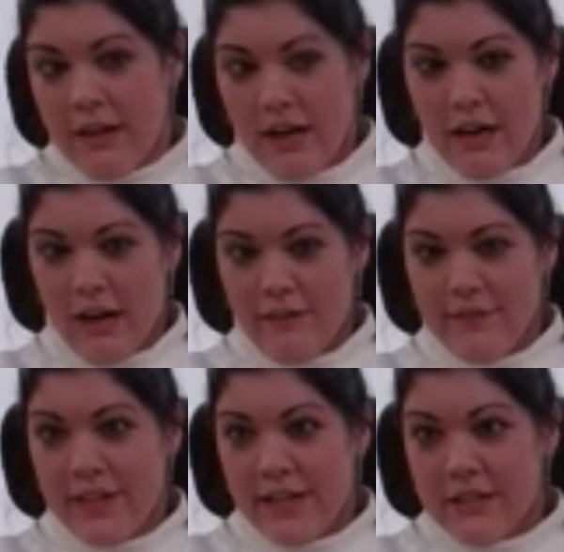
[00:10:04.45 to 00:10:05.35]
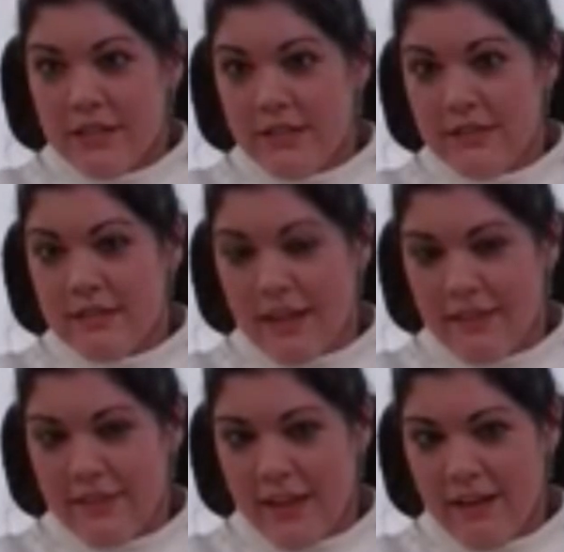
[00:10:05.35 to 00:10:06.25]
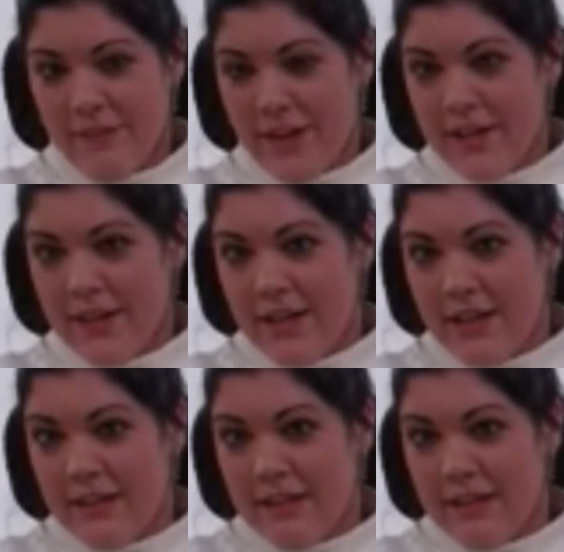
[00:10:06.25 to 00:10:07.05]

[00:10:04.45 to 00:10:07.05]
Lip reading: accommodations that they may need.